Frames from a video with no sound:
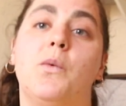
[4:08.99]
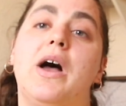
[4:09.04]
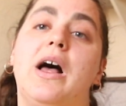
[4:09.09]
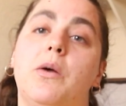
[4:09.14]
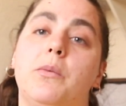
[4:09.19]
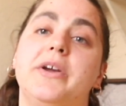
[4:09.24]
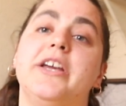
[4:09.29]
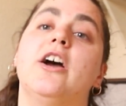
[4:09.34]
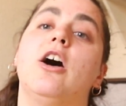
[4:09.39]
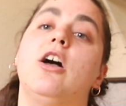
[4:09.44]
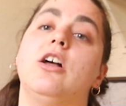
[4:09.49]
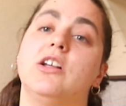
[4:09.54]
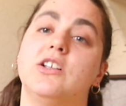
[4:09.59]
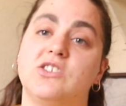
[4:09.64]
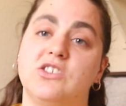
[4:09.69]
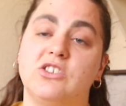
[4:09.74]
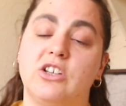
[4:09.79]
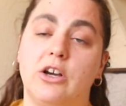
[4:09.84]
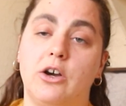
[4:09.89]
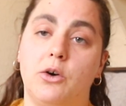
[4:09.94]
while we
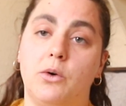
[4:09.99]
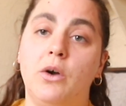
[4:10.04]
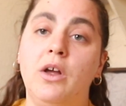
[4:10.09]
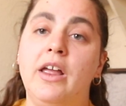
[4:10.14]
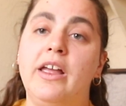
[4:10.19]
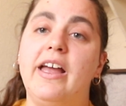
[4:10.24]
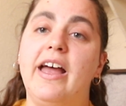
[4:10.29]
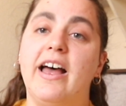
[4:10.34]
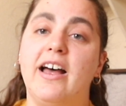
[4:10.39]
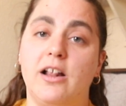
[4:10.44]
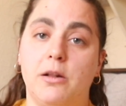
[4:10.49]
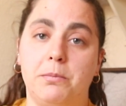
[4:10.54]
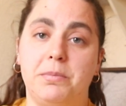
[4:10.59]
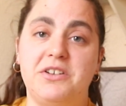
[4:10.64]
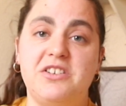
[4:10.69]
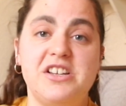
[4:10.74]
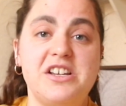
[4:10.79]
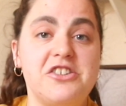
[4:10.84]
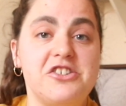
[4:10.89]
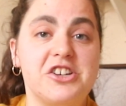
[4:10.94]
also
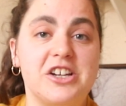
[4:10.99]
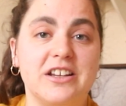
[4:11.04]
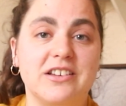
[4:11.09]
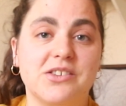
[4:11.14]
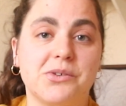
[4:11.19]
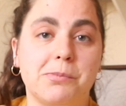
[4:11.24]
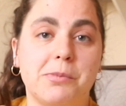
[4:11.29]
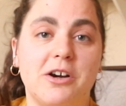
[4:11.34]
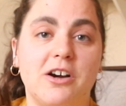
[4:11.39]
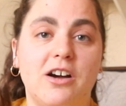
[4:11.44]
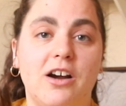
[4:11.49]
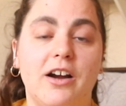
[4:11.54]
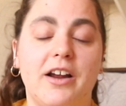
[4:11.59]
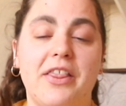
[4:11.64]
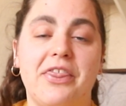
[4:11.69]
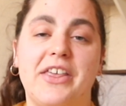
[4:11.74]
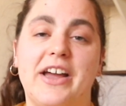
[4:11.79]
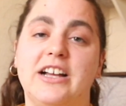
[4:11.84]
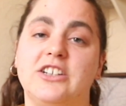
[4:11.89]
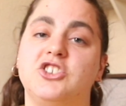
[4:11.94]
help teach
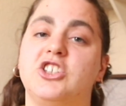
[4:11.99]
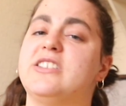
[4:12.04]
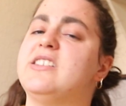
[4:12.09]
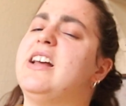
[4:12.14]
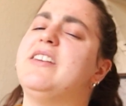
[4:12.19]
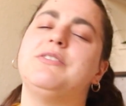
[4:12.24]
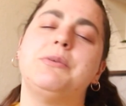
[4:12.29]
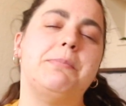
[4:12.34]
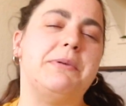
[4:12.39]
Ginsburg that she doesn't have